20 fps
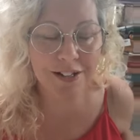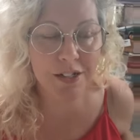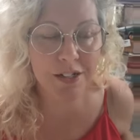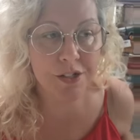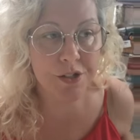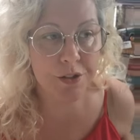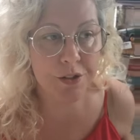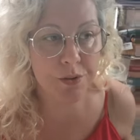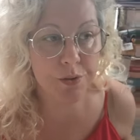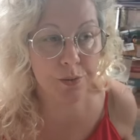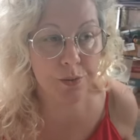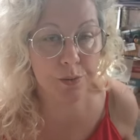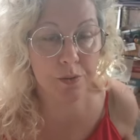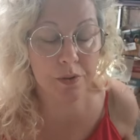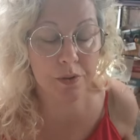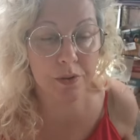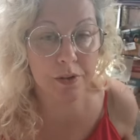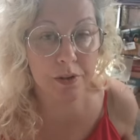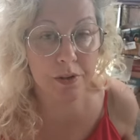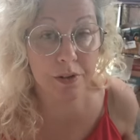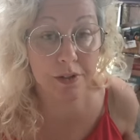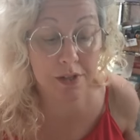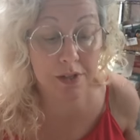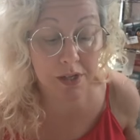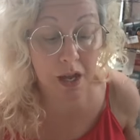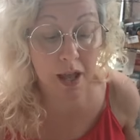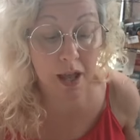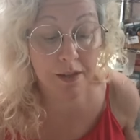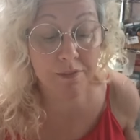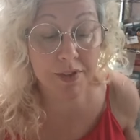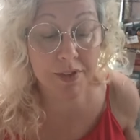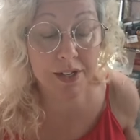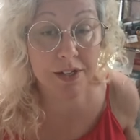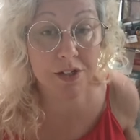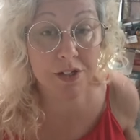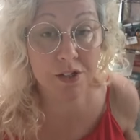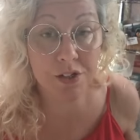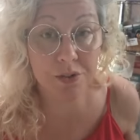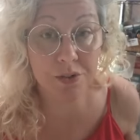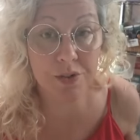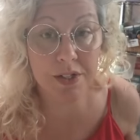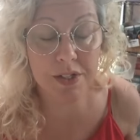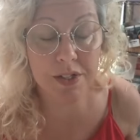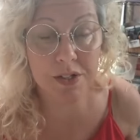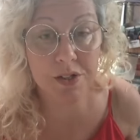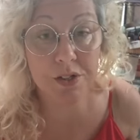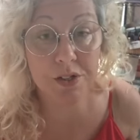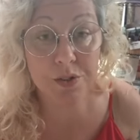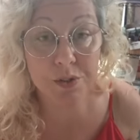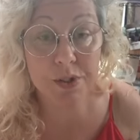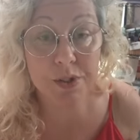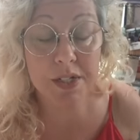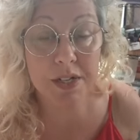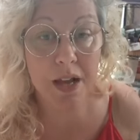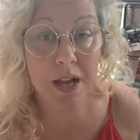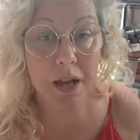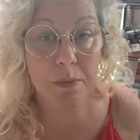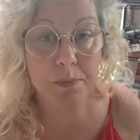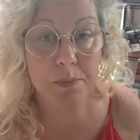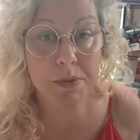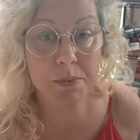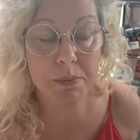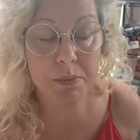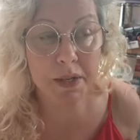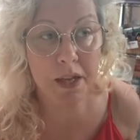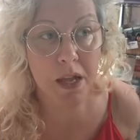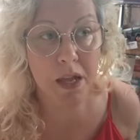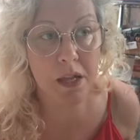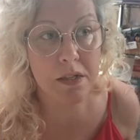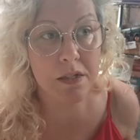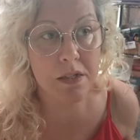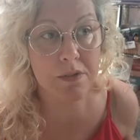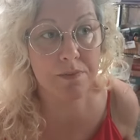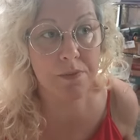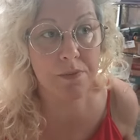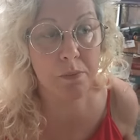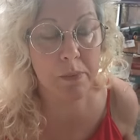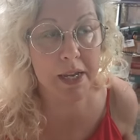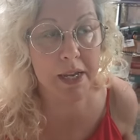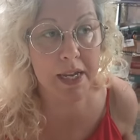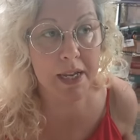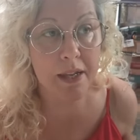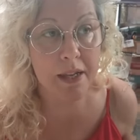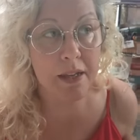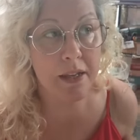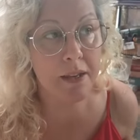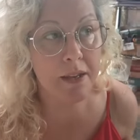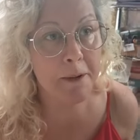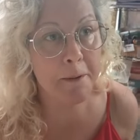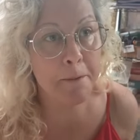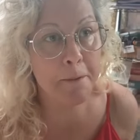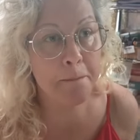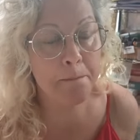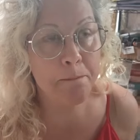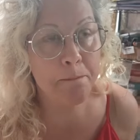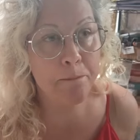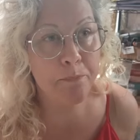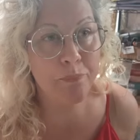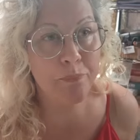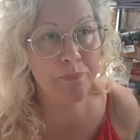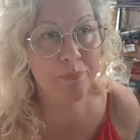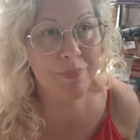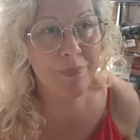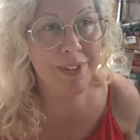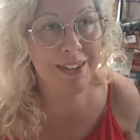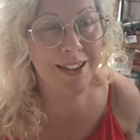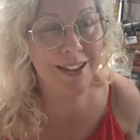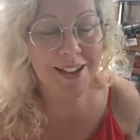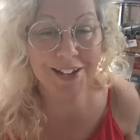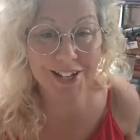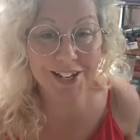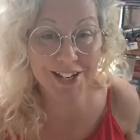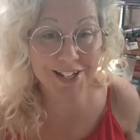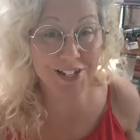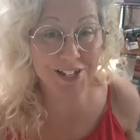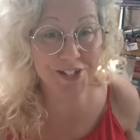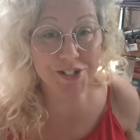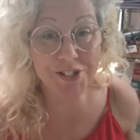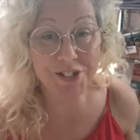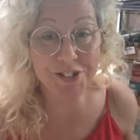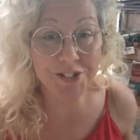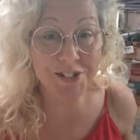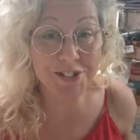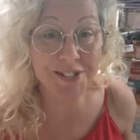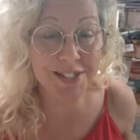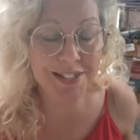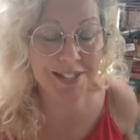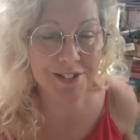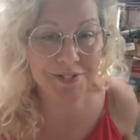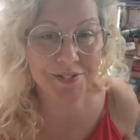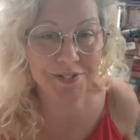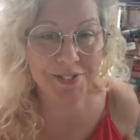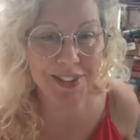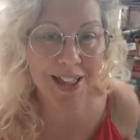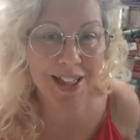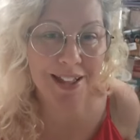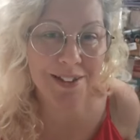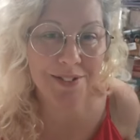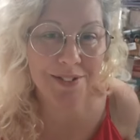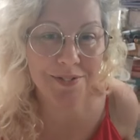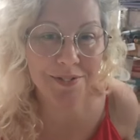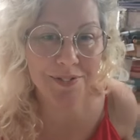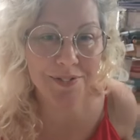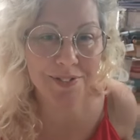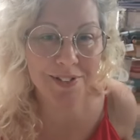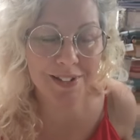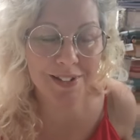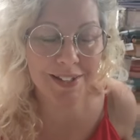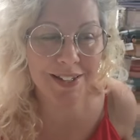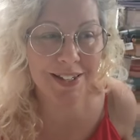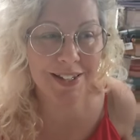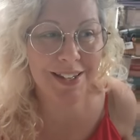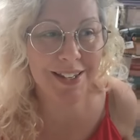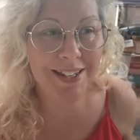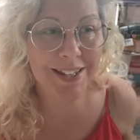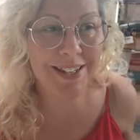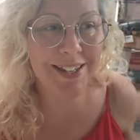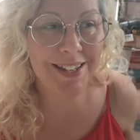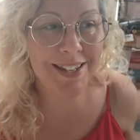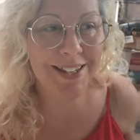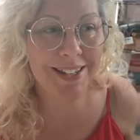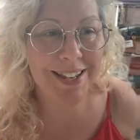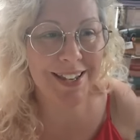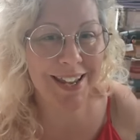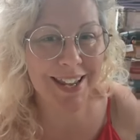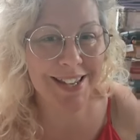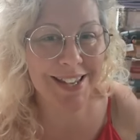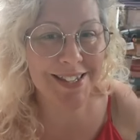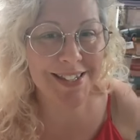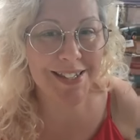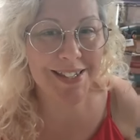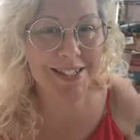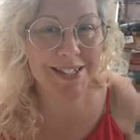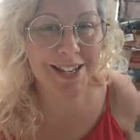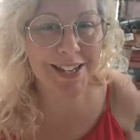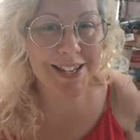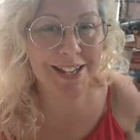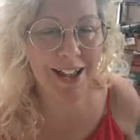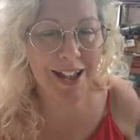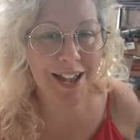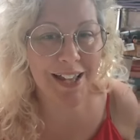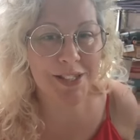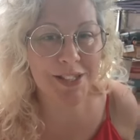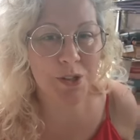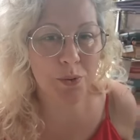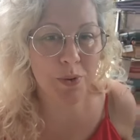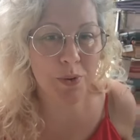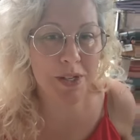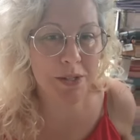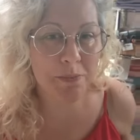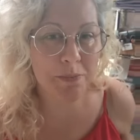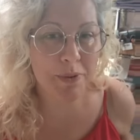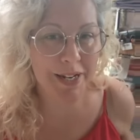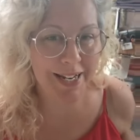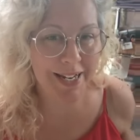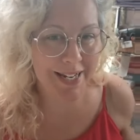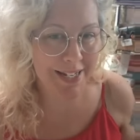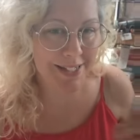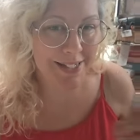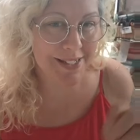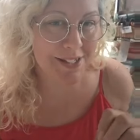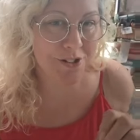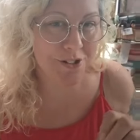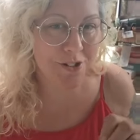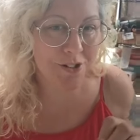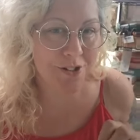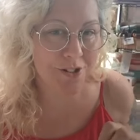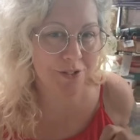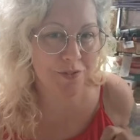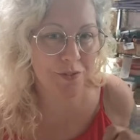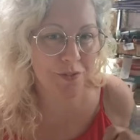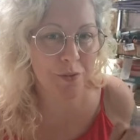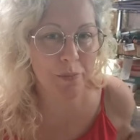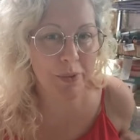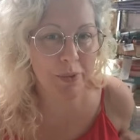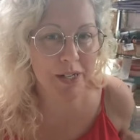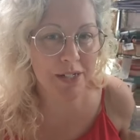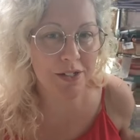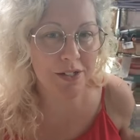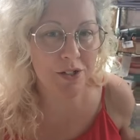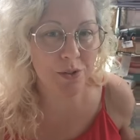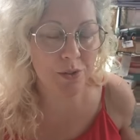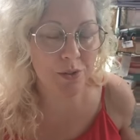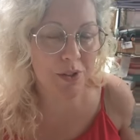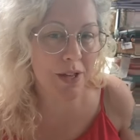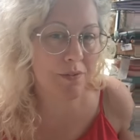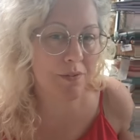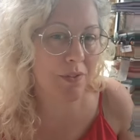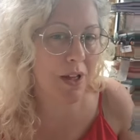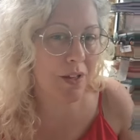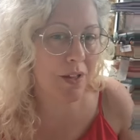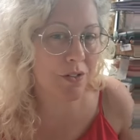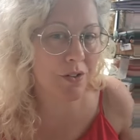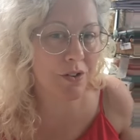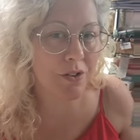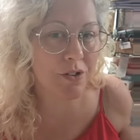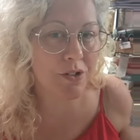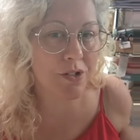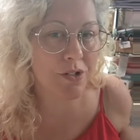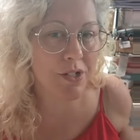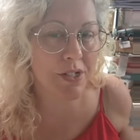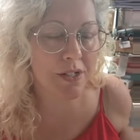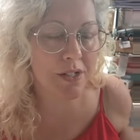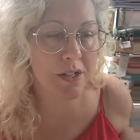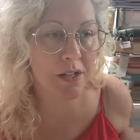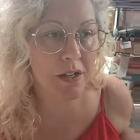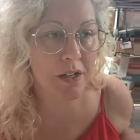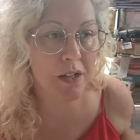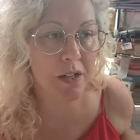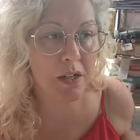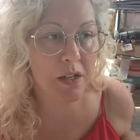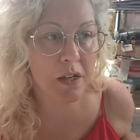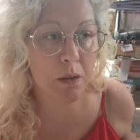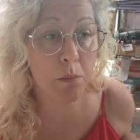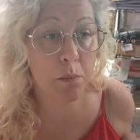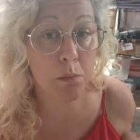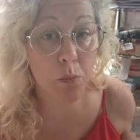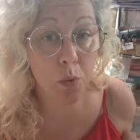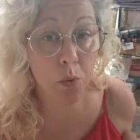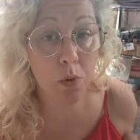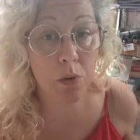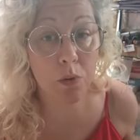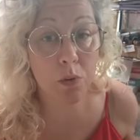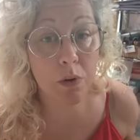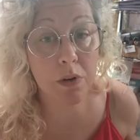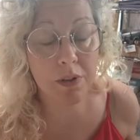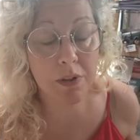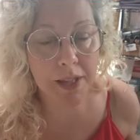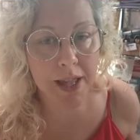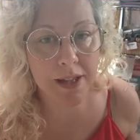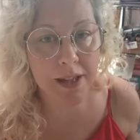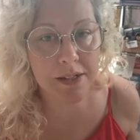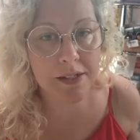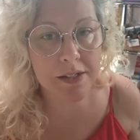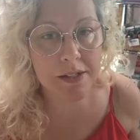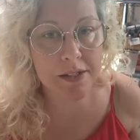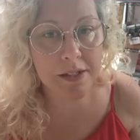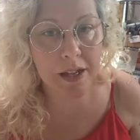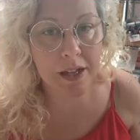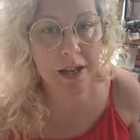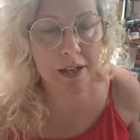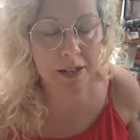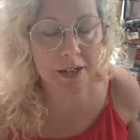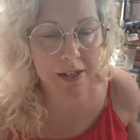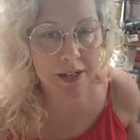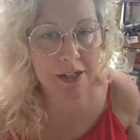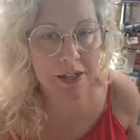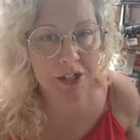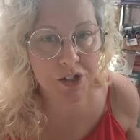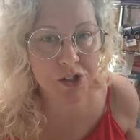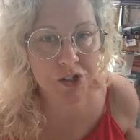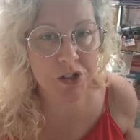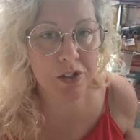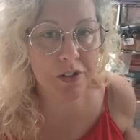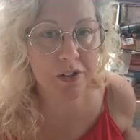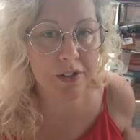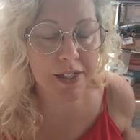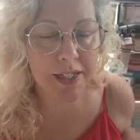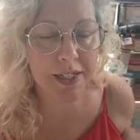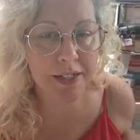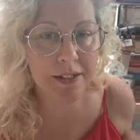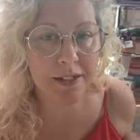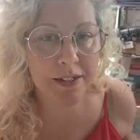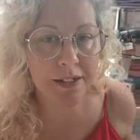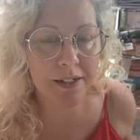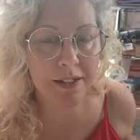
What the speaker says: to dive into these two steps, because for me, unconditional self-love it's always been easier for me to love others more or less unconditionally